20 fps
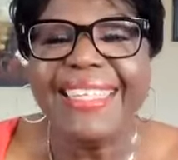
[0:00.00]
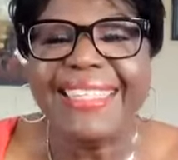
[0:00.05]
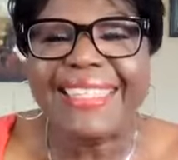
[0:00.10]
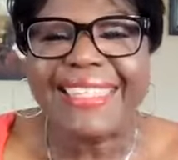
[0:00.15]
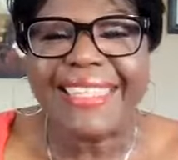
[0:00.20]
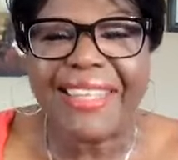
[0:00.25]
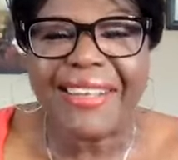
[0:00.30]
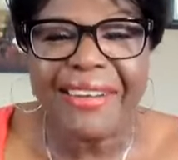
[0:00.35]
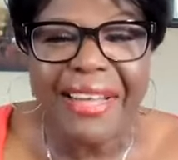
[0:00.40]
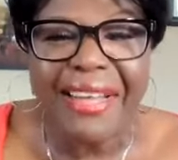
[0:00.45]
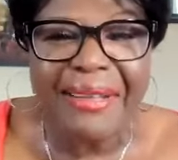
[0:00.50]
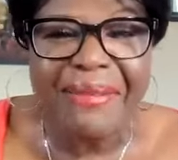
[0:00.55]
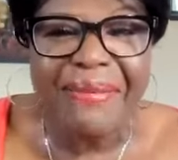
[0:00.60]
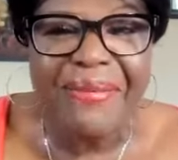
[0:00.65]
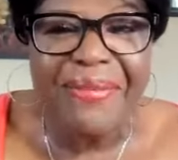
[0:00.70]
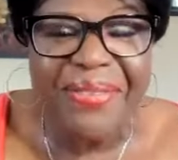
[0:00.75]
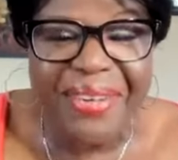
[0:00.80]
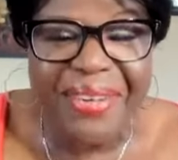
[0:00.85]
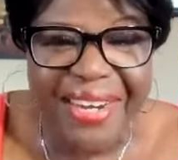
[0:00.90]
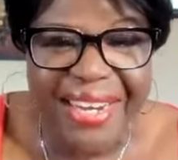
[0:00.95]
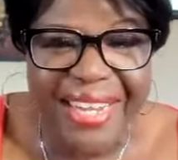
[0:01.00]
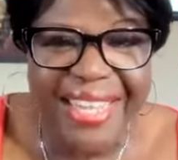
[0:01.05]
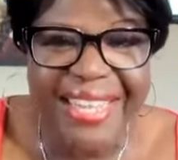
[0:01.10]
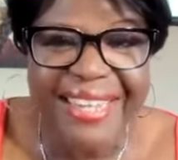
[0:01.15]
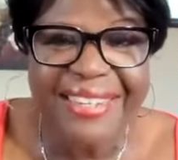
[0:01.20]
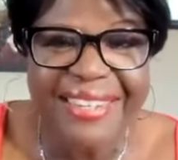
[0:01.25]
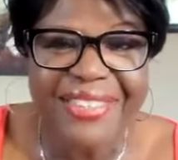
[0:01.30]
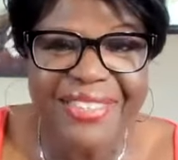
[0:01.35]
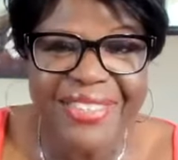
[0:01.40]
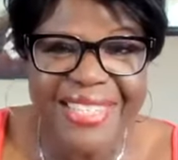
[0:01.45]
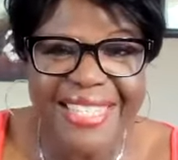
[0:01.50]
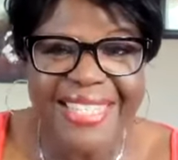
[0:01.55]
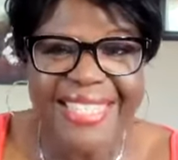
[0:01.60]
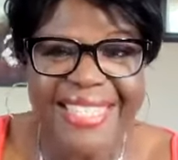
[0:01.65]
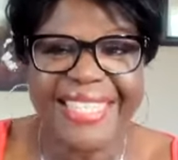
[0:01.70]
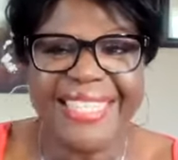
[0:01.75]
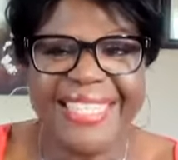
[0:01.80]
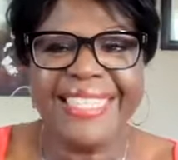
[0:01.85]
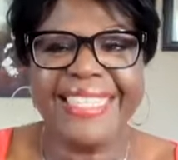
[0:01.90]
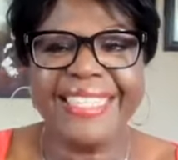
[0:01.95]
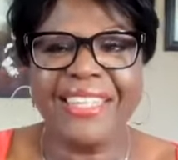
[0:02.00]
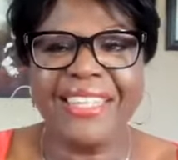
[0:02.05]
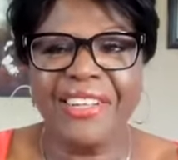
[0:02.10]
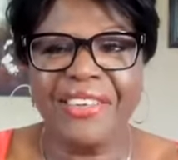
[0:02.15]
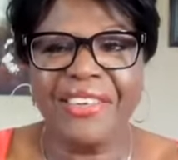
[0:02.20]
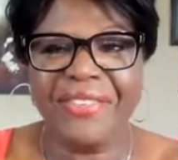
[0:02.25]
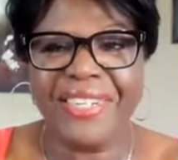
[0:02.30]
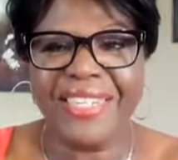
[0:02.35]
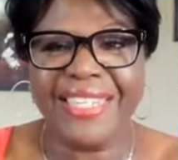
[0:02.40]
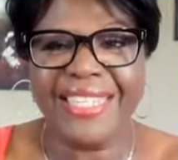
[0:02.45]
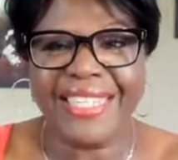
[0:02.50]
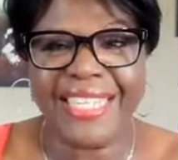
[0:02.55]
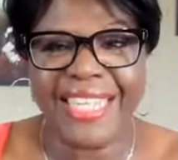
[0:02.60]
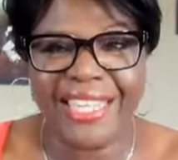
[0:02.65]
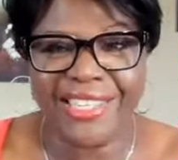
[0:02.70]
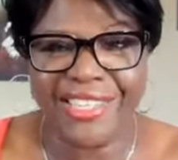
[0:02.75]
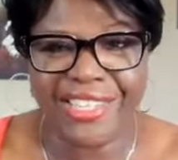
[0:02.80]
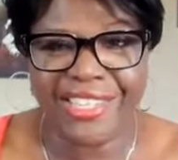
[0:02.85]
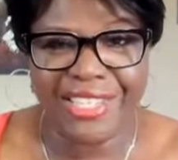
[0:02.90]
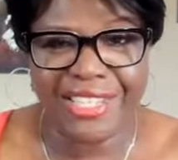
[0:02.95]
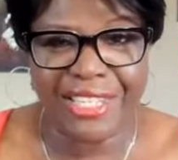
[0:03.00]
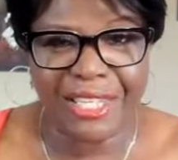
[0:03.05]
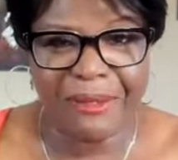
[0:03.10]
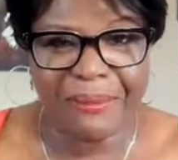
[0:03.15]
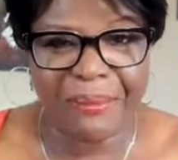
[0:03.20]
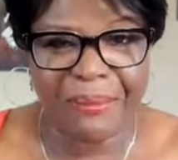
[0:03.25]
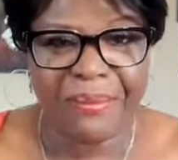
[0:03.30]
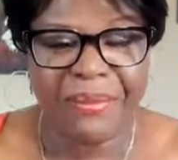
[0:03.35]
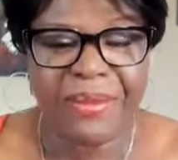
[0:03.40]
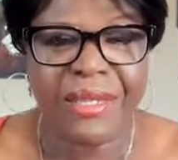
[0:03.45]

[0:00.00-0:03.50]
So I'm very interested in this conversation.